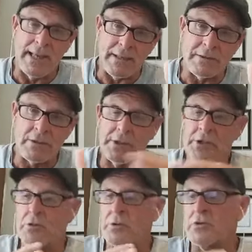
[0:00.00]
or you
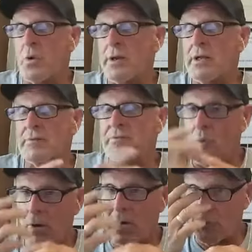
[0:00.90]
can do a 20 and a
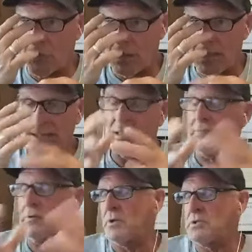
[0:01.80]
4. I really like it.
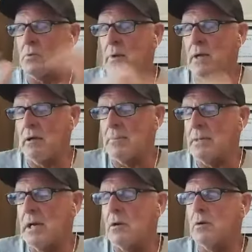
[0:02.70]
Every once in a while, Emily
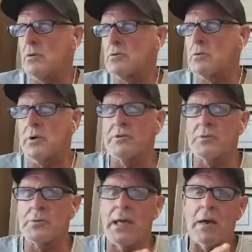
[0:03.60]
and I'll go
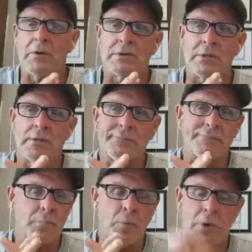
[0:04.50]
23 hours, and
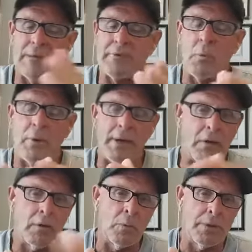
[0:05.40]
we'll have a
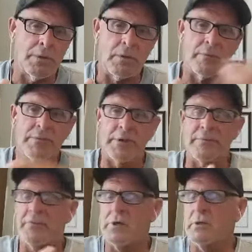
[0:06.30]
1-hour window of
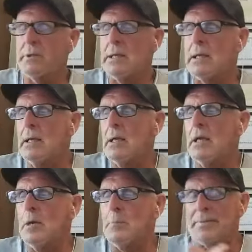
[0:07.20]
eating food.
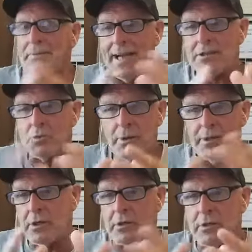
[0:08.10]
But that's where
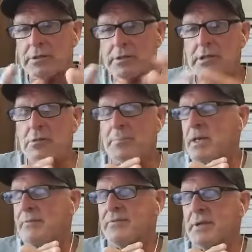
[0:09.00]
you're going to see your
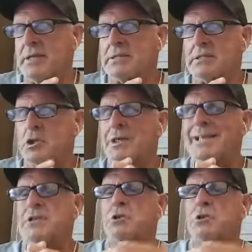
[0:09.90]
benefits. You're going to get your